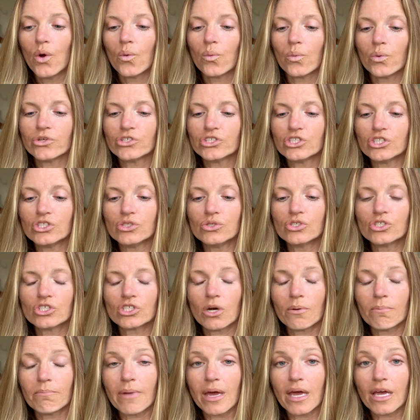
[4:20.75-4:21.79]
which you
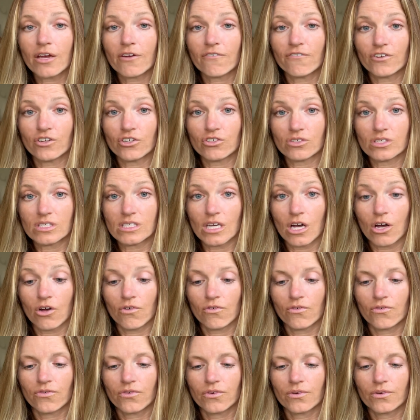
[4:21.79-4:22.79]
shall make for yourself.